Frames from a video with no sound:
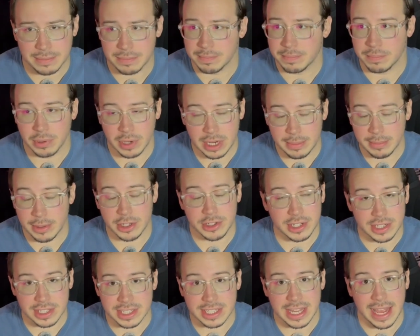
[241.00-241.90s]
pretty much
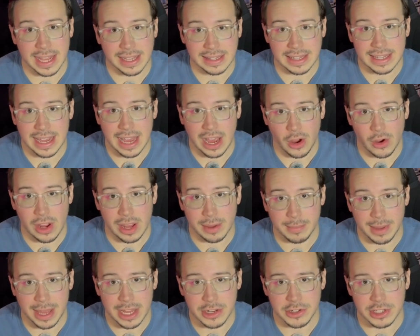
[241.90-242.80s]
exactly how I
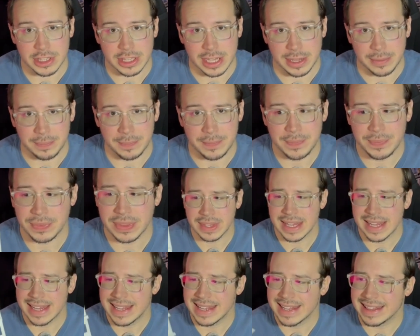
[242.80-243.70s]
imagined them,
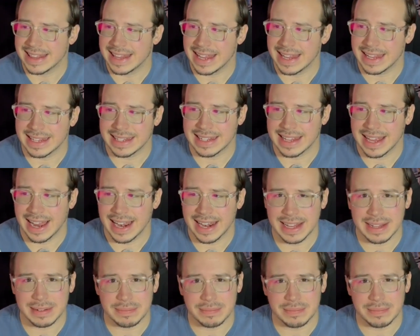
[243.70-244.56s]
they kind of